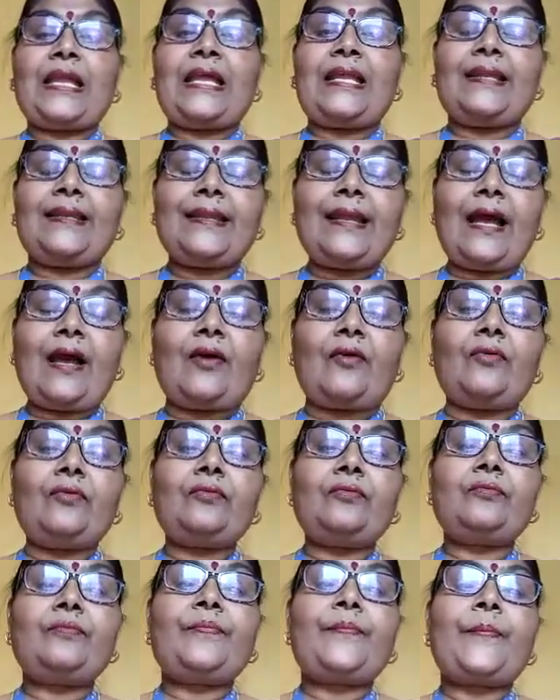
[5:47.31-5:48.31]

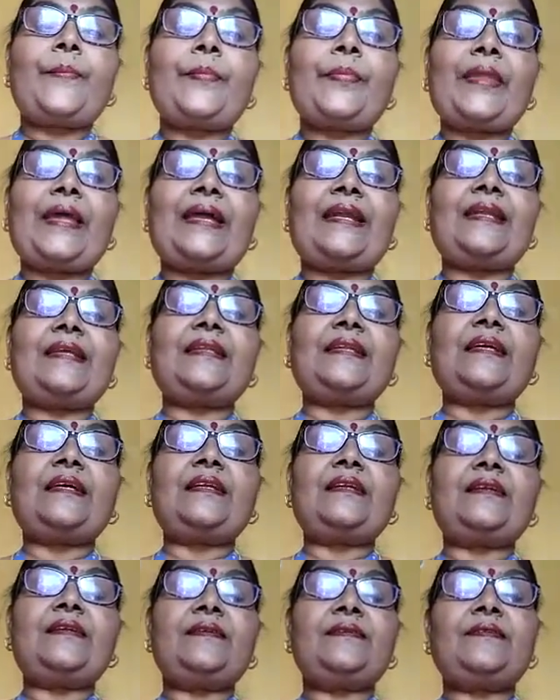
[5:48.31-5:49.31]
Now
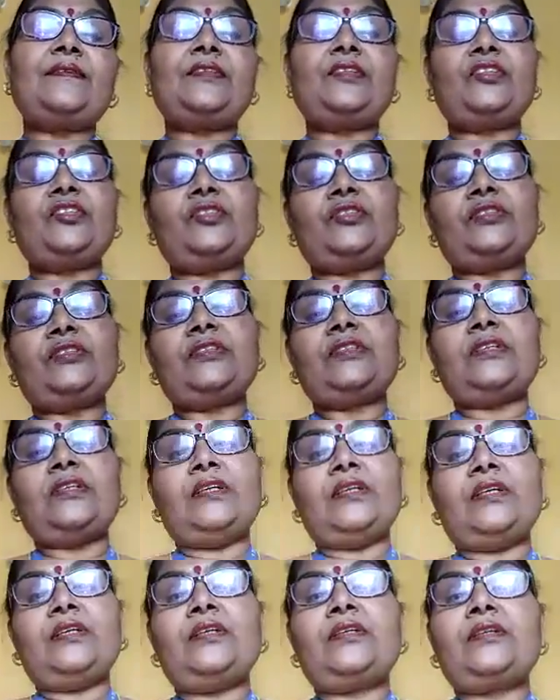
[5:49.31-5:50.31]
another
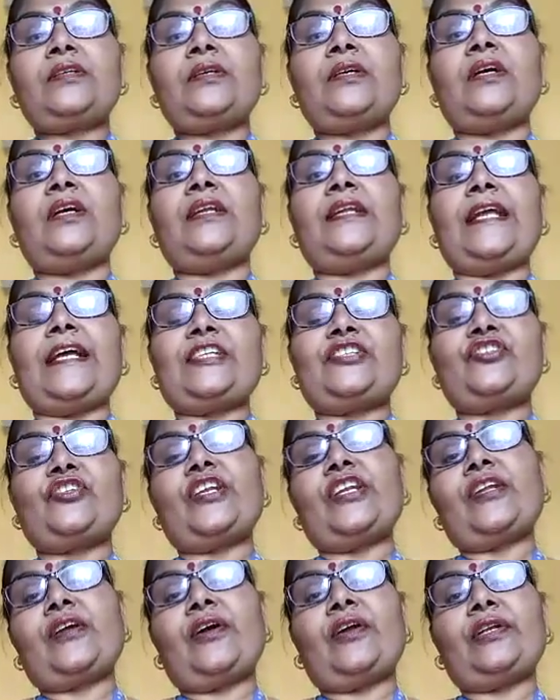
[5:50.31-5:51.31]

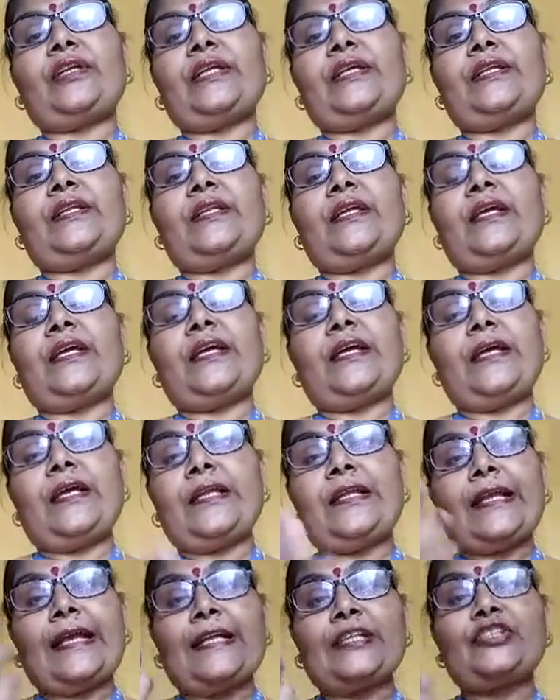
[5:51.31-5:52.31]
natural
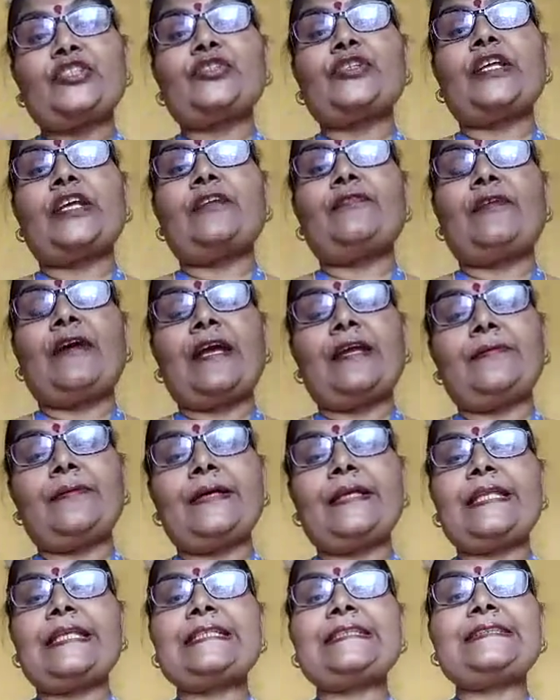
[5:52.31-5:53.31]

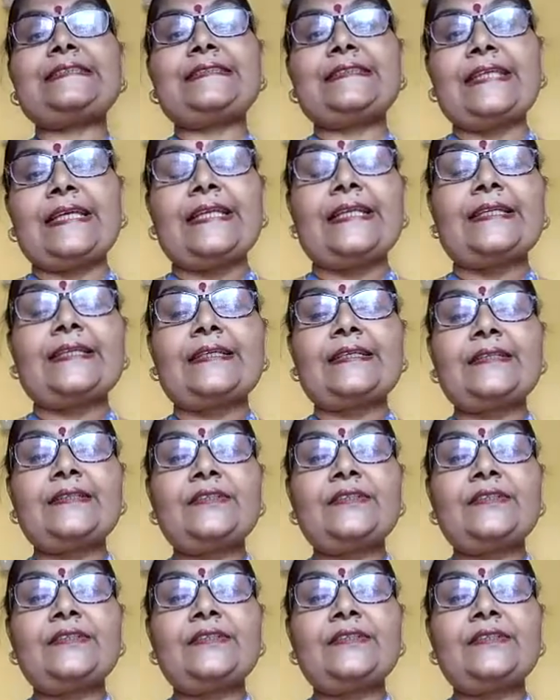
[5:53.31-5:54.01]
fiber is silk,